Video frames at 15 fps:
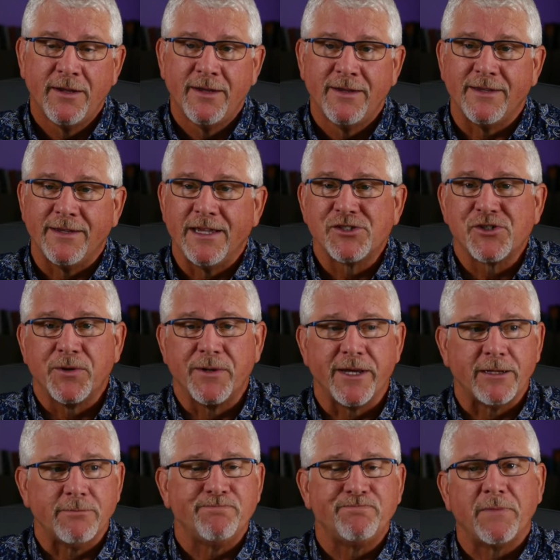
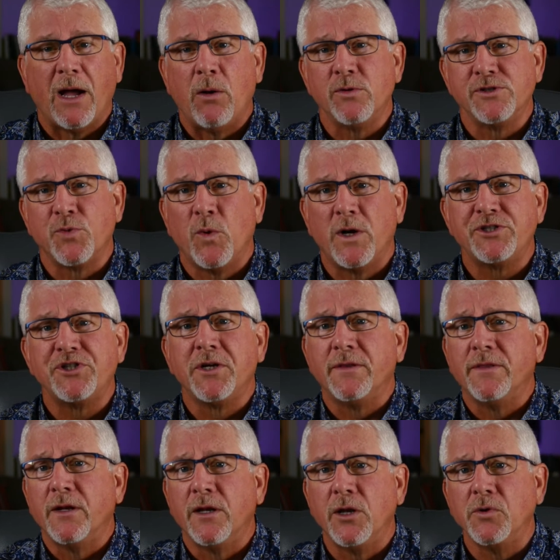Yesterday, I was
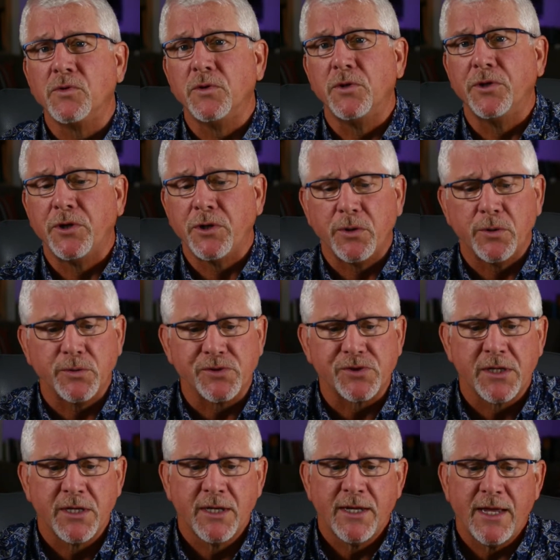watching the local
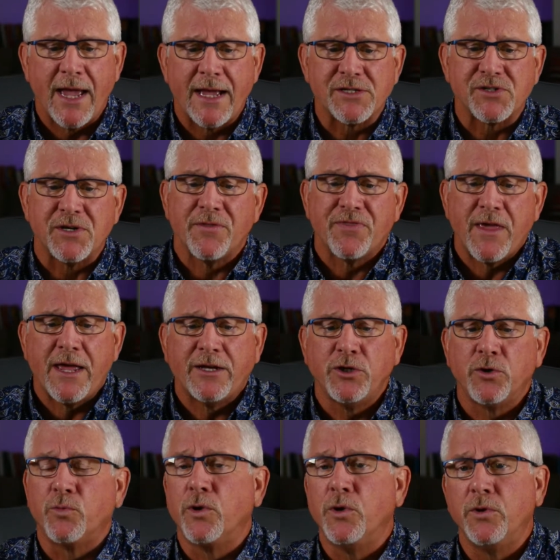news as
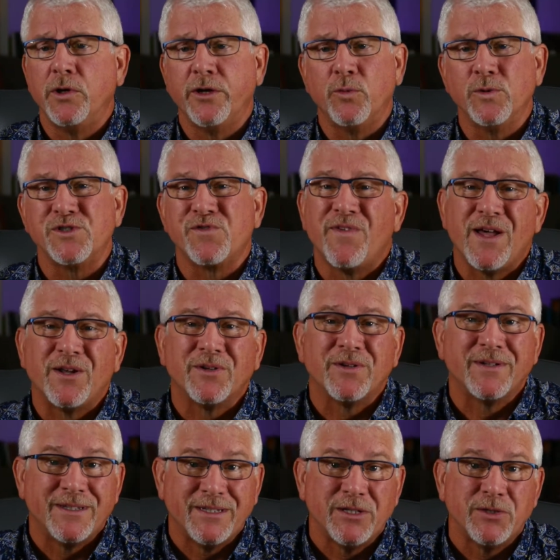Nathaniel Rowland was
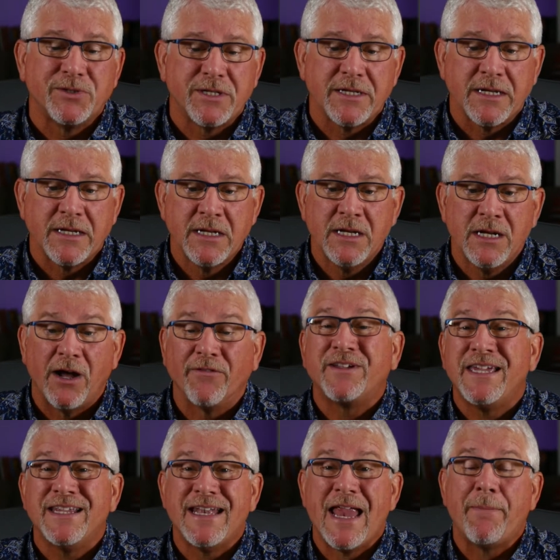found guilty of
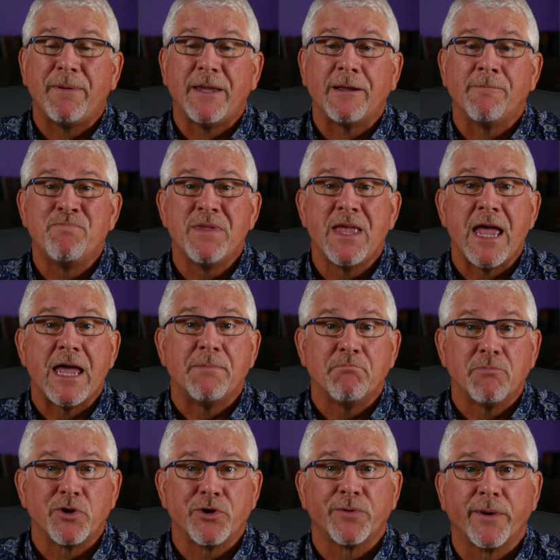kidnapping and
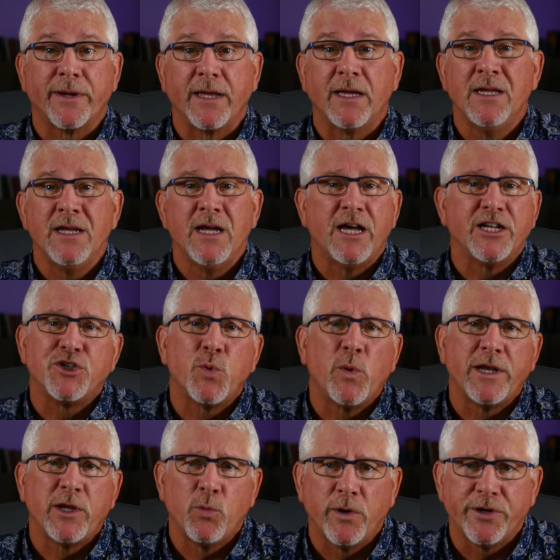murdering a
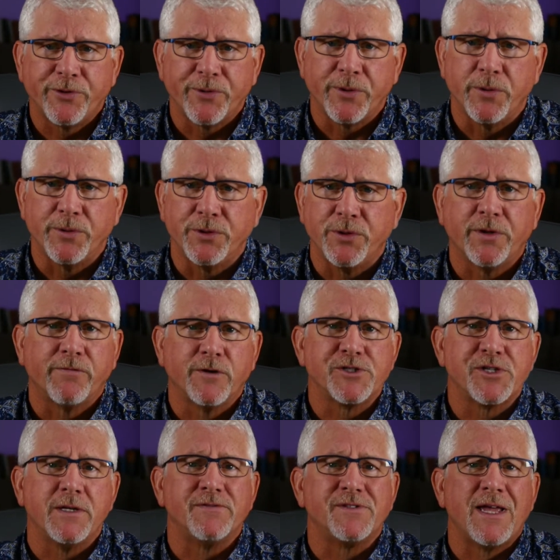21 year old
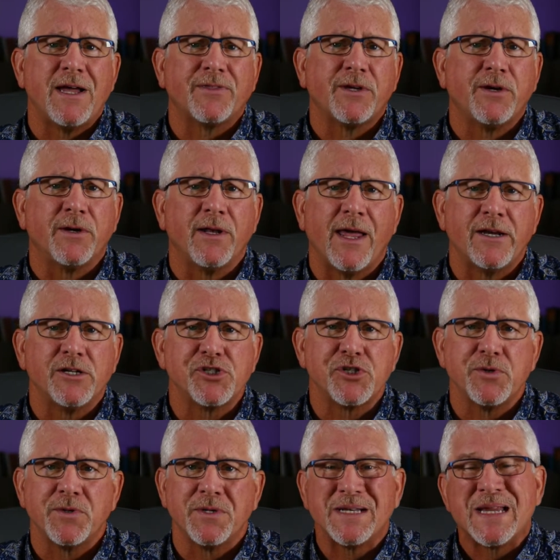University of South Carolina
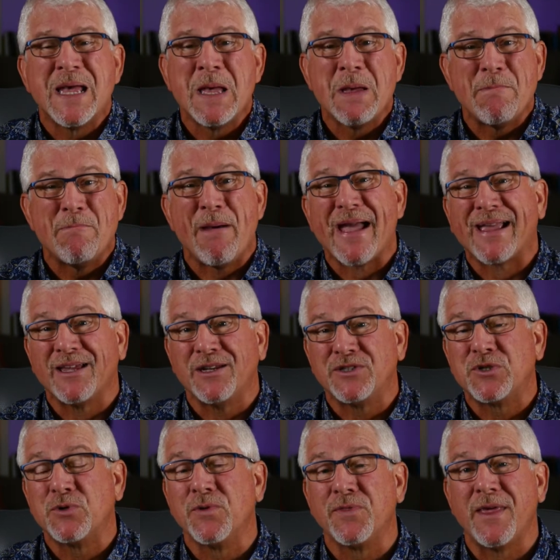student back in
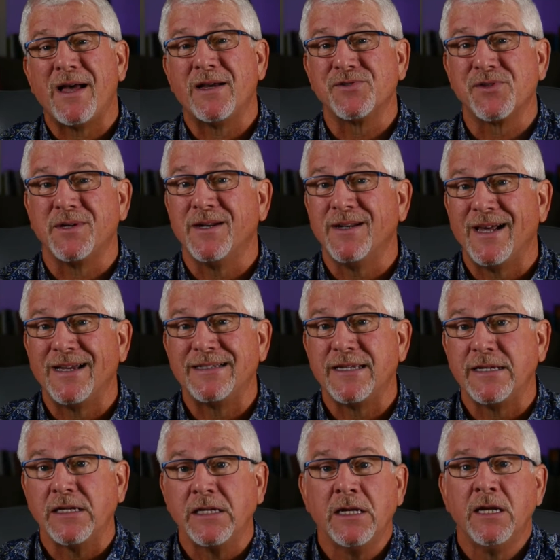
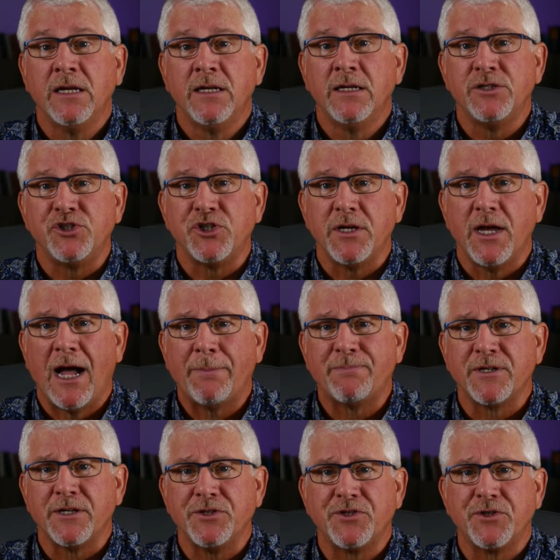2019. She
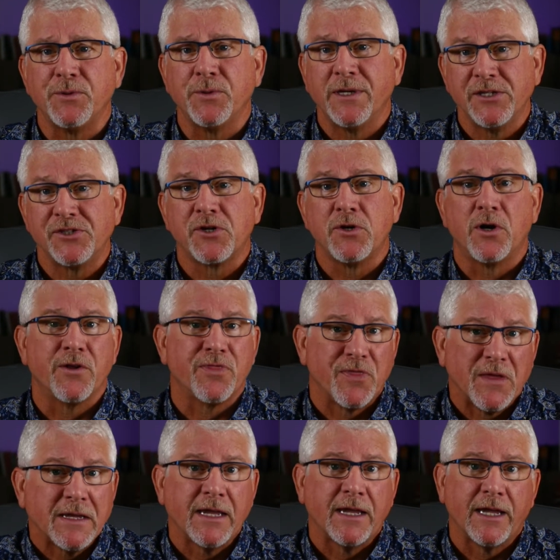hopped into his car
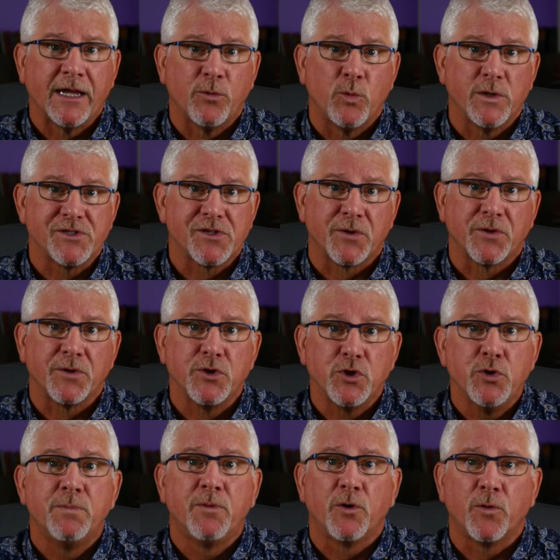thinking it was her
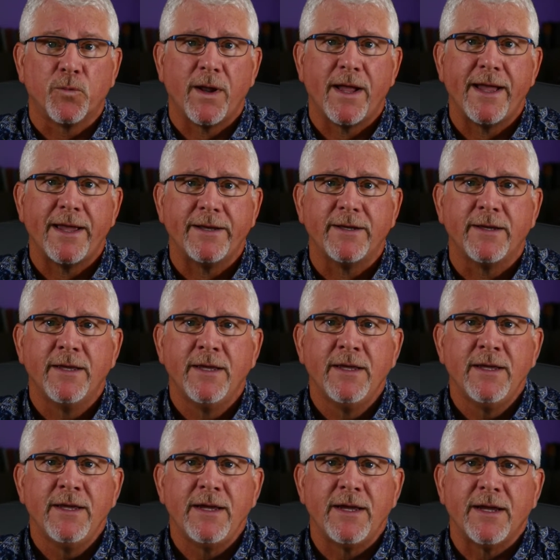Uber ride.
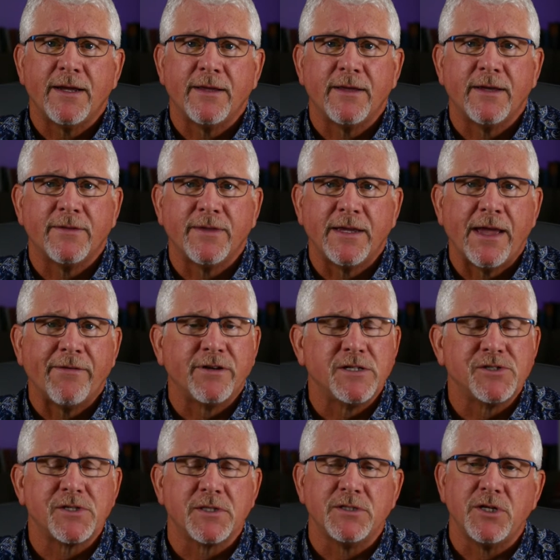And the
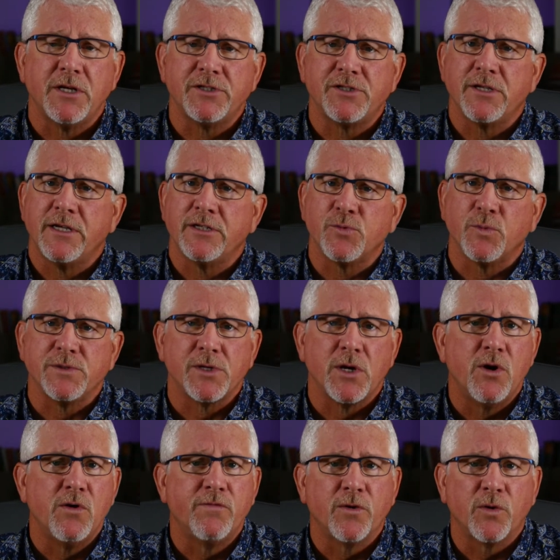evidence the judge says was
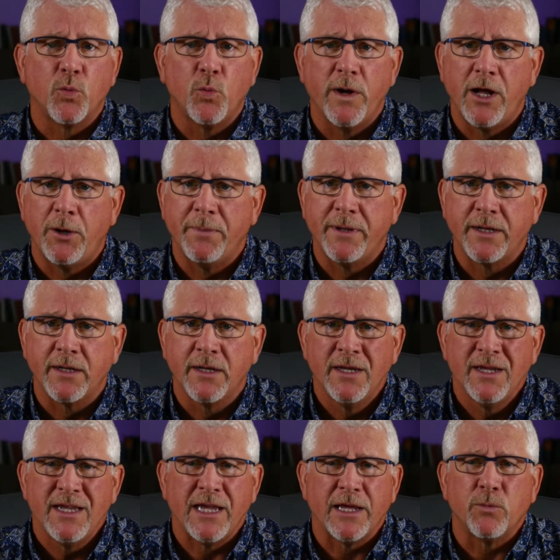overwhelming.
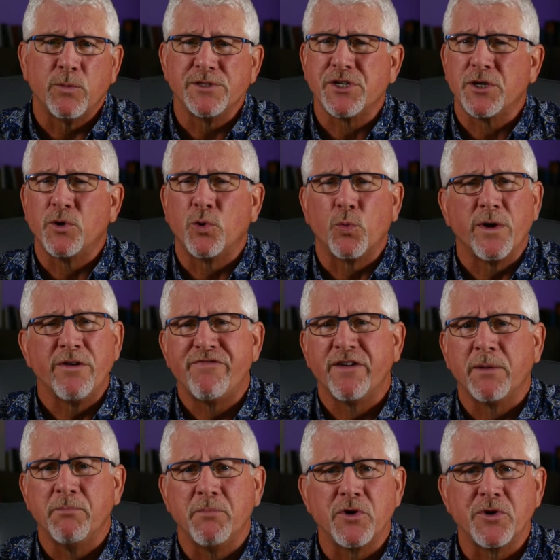It was a
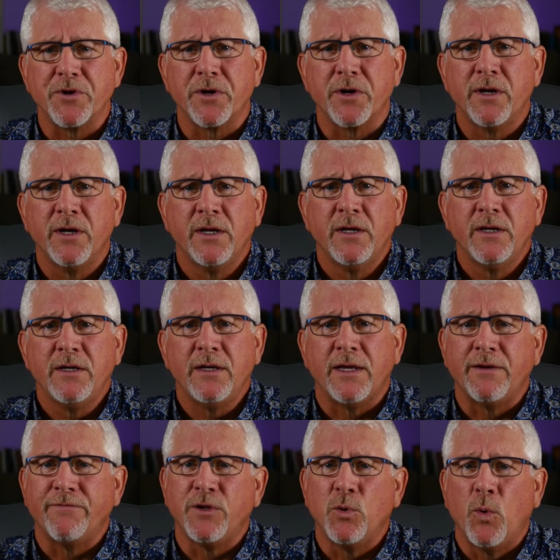horrific murder.
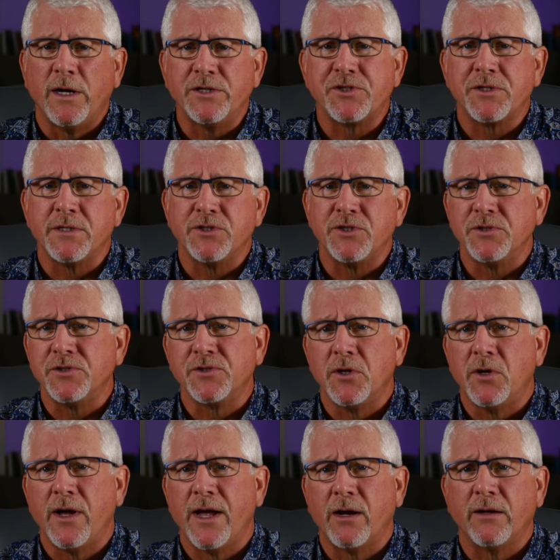And if you watched it, you
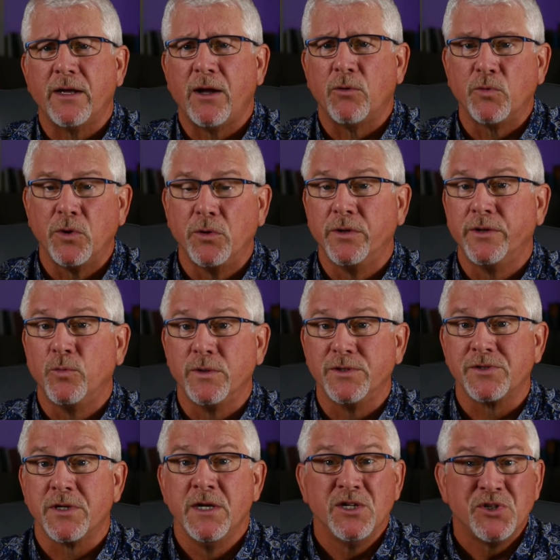saw how, how Rowland
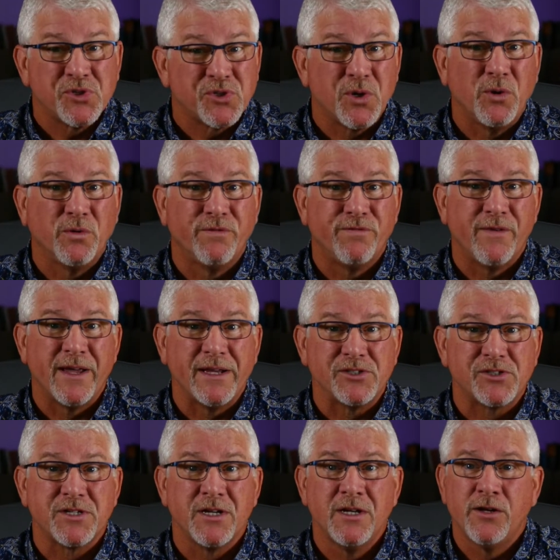was stone
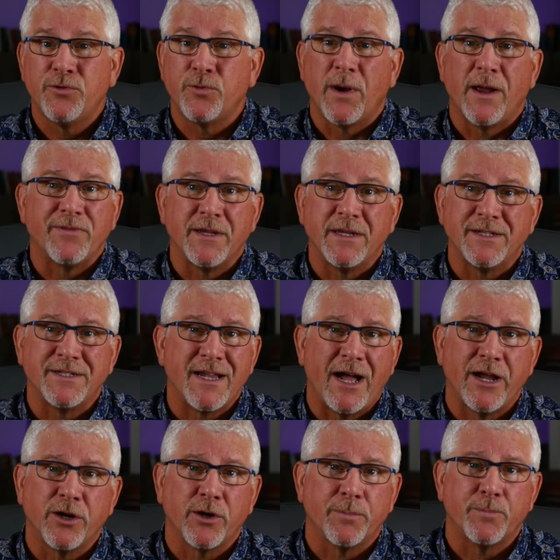faced throughout the
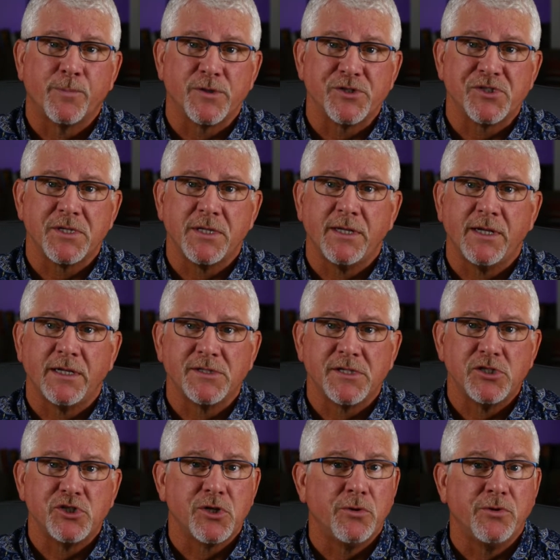entire proceedings.
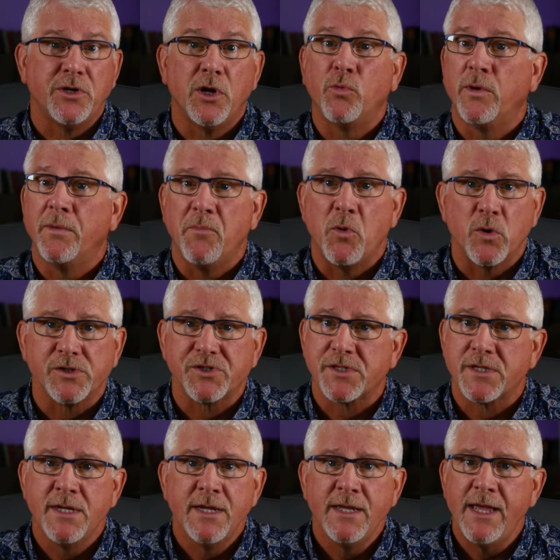He showed no remorse
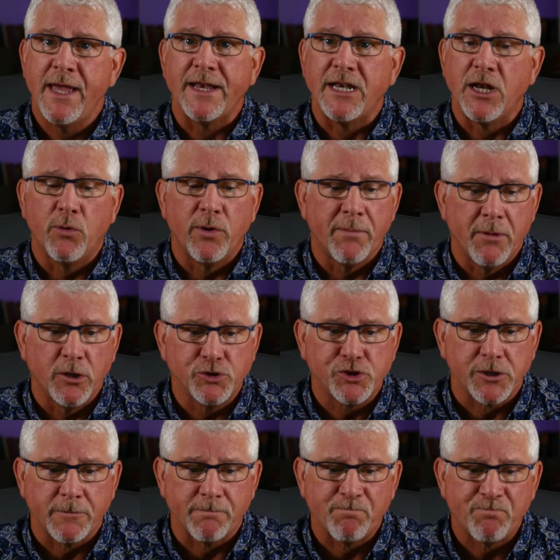and no
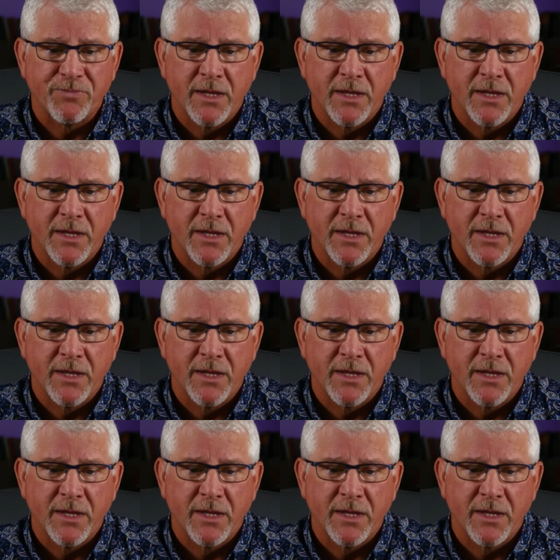emotion.